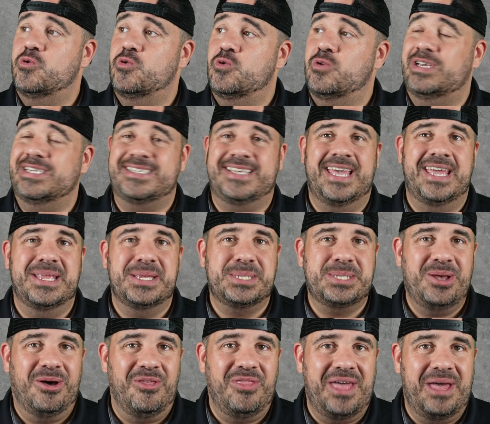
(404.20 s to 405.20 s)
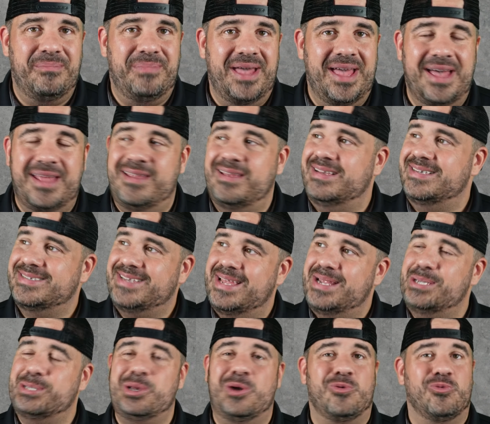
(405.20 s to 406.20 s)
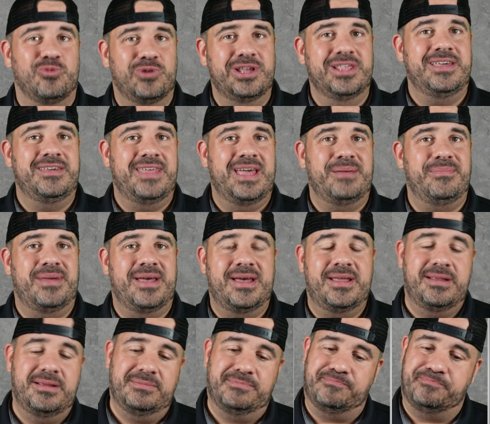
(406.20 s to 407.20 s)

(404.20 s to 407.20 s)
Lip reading: Is Kennesaw that bad? Is Kennesaw really that bad?